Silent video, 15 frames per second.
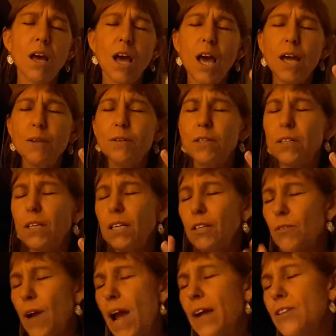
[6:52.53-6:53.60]
and
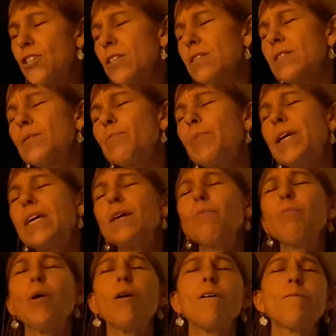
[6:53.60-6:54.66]
interactions and
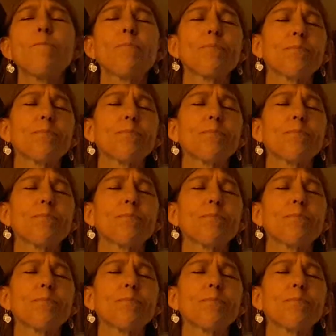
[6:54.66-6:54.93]
people.